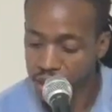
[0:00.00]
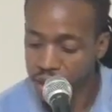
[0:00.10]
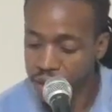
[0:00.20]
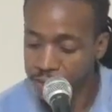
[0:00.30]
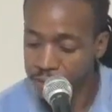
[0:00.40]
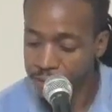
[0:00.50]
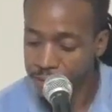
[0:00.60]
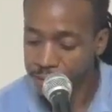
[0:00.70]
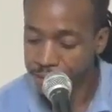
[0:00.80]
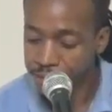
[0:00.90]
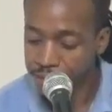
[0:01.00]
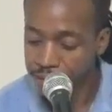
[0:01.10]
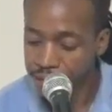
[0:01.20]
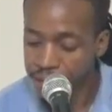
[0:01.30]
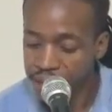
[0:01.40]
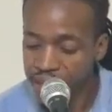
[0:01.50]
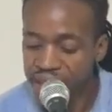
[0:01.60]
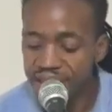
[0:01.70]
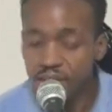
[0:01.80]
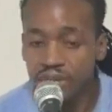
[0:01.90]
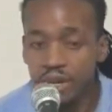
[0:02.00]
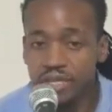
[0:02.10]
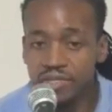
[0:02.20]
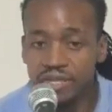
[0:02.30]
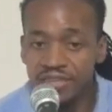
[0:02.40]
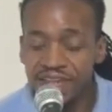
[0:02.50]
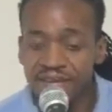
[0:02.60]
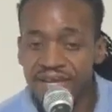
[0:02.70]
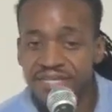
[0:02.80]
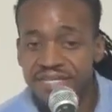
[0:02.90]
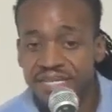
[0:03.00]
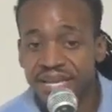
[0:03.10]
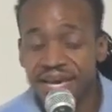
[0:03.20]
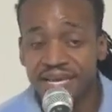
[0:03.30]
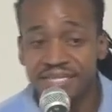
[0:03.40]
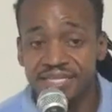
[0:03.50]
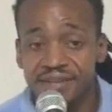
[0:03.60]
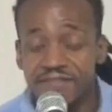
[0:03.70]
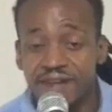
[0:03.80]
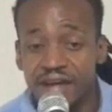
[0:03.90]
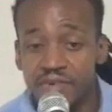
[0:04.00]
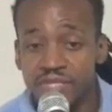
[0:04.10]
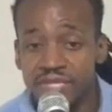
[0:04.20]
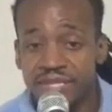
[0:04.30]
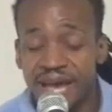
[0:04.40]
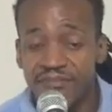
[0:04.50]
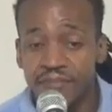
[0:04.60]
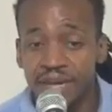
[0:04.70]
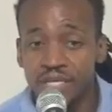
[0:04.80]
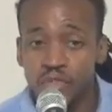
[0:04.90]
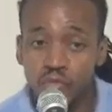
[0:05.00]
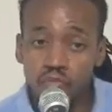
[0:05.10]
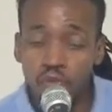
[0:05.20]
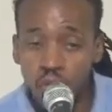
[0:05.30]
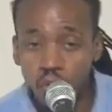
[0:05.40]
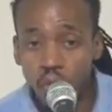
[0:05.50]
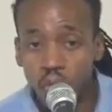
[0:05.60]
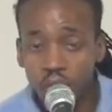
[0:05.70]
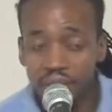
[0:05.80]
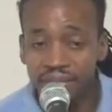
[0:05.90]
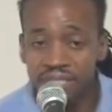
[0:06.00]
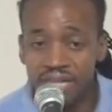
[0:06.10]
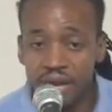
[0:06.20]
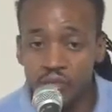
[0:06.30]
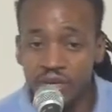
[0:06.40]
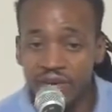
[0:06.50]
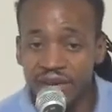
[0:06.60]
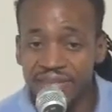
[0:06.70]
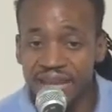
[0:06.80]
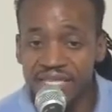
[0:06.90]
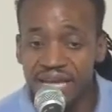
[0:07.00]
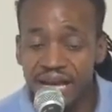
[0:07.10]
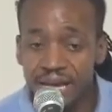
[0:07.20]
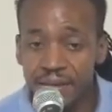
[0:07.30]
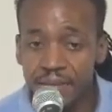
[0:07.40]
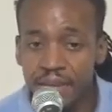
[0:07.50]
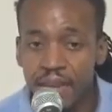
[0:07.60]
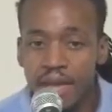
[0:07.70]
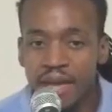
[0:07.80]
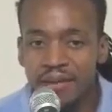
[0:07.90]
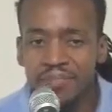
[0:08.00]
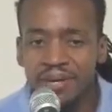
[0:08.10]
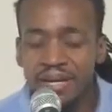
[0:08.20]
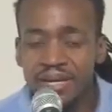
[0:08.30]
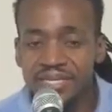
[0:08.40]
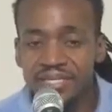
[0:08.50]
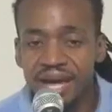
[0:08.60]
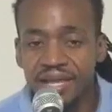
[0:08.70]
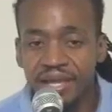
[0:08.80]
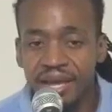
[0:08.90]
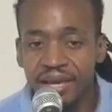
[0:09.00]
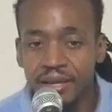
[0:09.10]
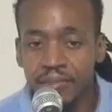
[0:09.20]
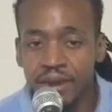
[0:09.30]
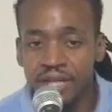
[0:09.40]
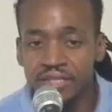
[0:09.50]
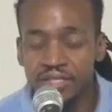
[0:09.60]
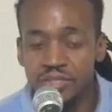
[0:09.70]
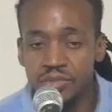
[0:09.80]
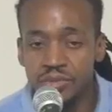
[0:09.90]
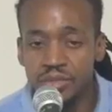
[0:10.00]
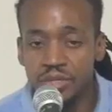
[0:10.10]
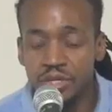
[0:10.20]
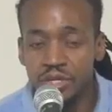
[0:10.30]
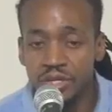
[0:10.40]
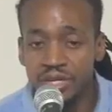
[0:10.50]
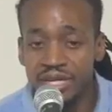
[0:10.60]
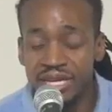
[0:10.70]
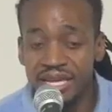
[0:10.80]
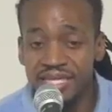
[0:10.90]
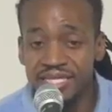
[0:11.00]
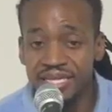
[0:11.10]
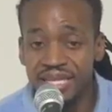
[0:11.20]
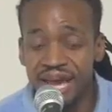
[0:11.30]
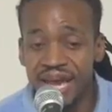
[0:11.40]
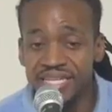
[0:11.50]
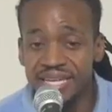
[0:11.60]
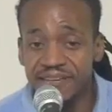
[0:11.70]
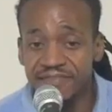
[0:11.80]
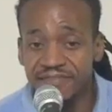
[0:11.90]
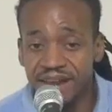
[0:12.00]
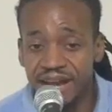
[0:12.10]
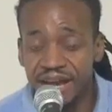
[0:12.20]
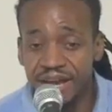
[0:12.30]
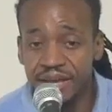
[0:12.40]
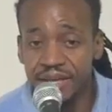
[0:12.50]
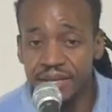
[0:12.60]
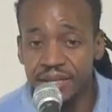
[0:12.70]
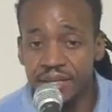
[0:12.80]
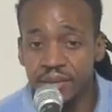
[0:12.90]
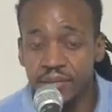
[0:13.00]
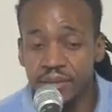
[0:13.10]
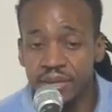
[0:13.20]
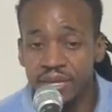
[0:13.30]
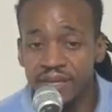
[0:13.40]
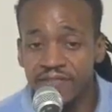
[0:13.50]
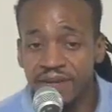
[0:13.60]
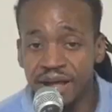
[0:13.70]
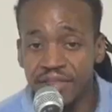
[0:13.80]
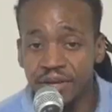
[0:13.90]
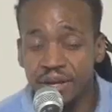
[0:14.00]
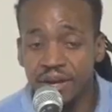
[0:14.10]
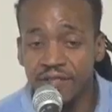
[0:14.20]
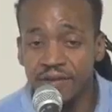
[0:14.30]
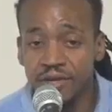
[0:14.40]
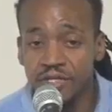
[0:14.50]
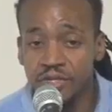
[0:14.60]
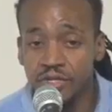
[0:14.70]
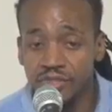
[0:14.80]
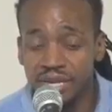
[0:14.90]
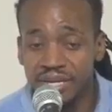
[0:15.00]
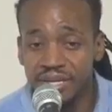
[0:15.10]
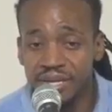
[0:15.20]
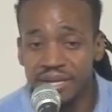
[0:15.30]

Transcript: Um, and we also can think of it as yes, fathers didn't have a major role in child rearing at that time, but it's not like a prostitute could easily identify, you know, the father of her children.